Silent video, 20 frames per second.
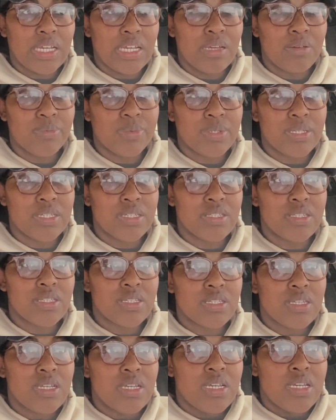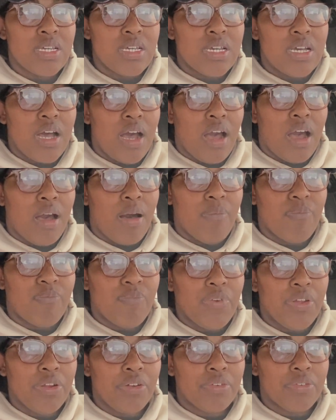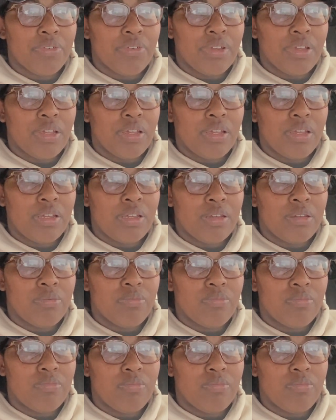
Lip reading: It was very